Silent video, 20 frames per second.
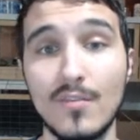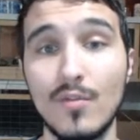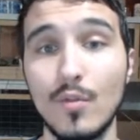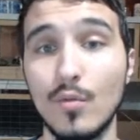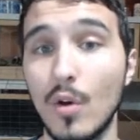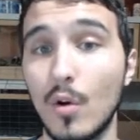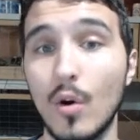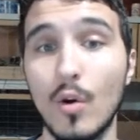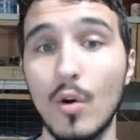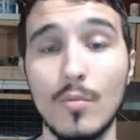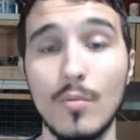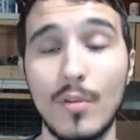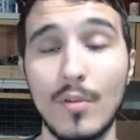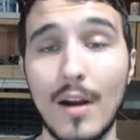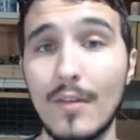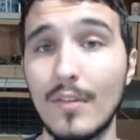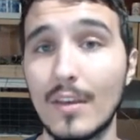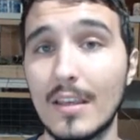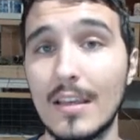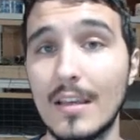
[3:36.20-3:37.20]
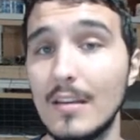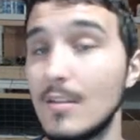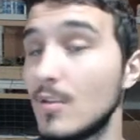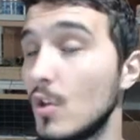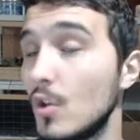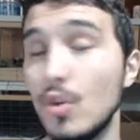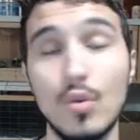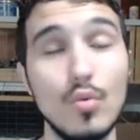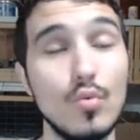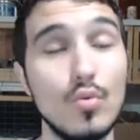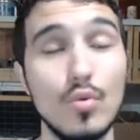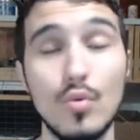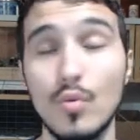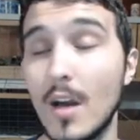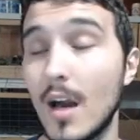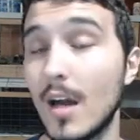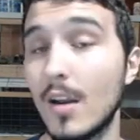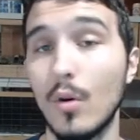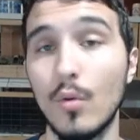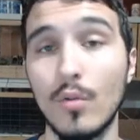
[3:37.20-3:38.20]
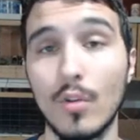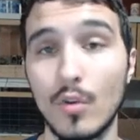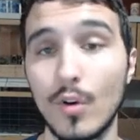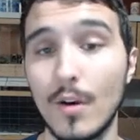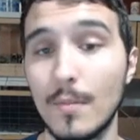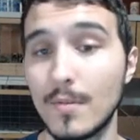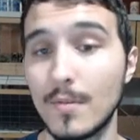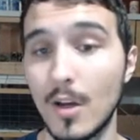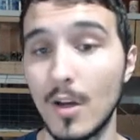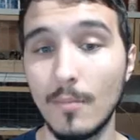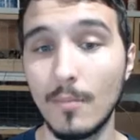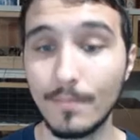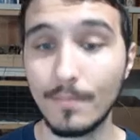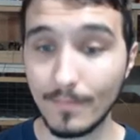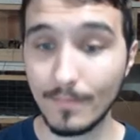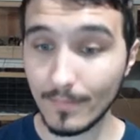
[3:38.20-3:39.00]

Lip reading: if you don't own the private keys, you do not own the crypto.